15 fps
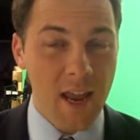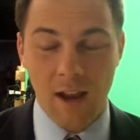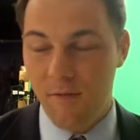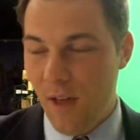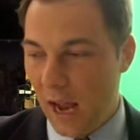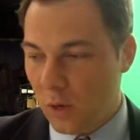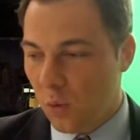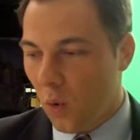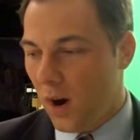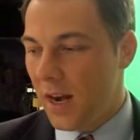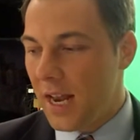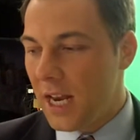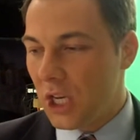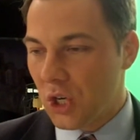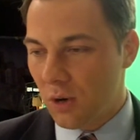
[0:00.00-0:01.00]
In fact, one
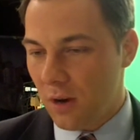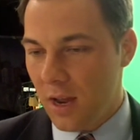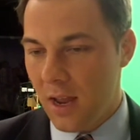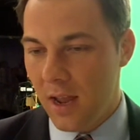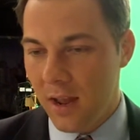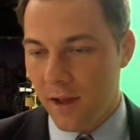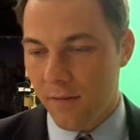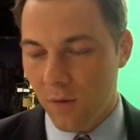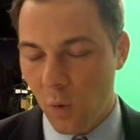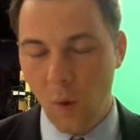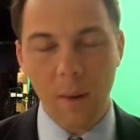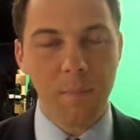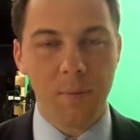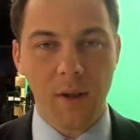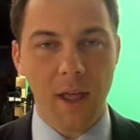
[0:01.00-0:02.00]
injury for
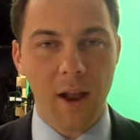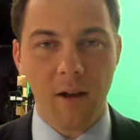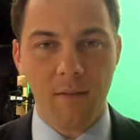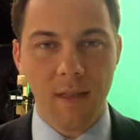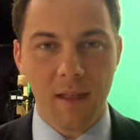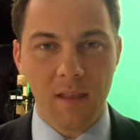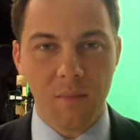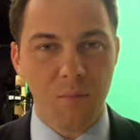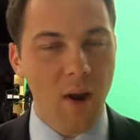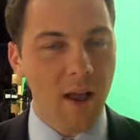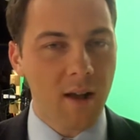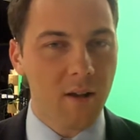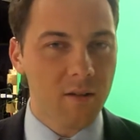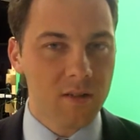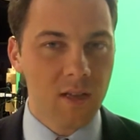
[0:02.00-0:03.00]
one player that the
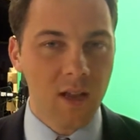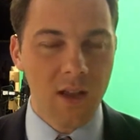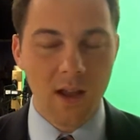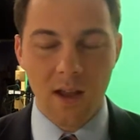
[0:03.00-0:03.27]
Broncos,